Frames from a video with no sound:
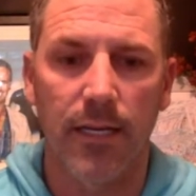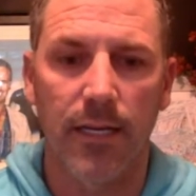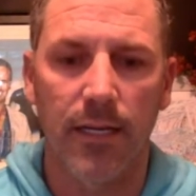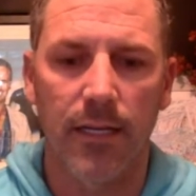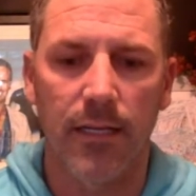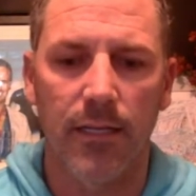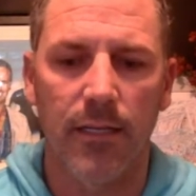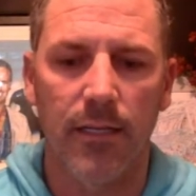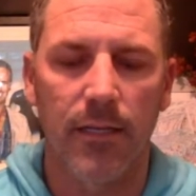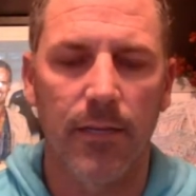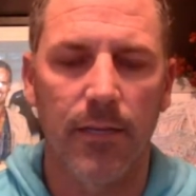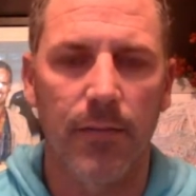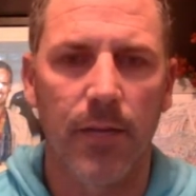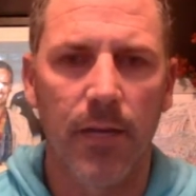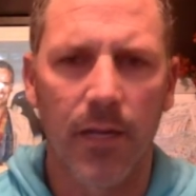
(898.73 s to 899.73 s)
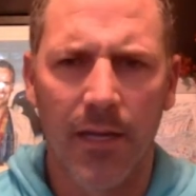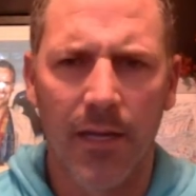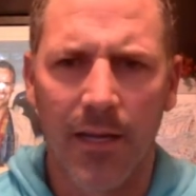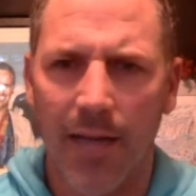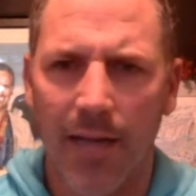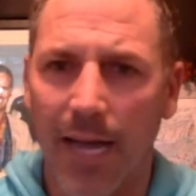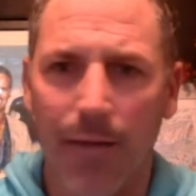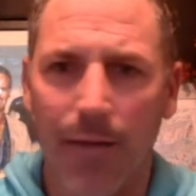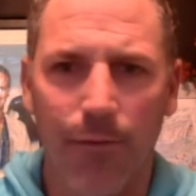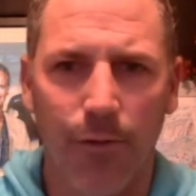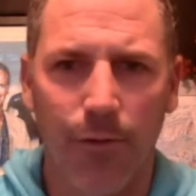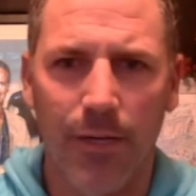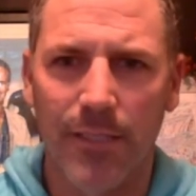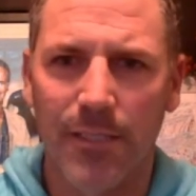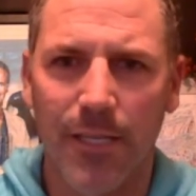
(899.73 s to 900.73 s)
And I have
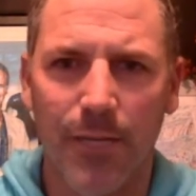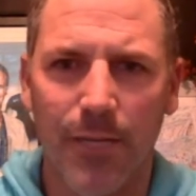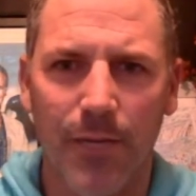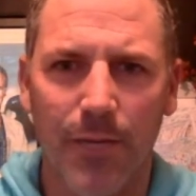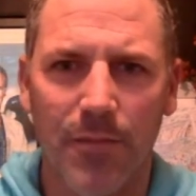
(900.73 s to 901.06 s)
friends come up to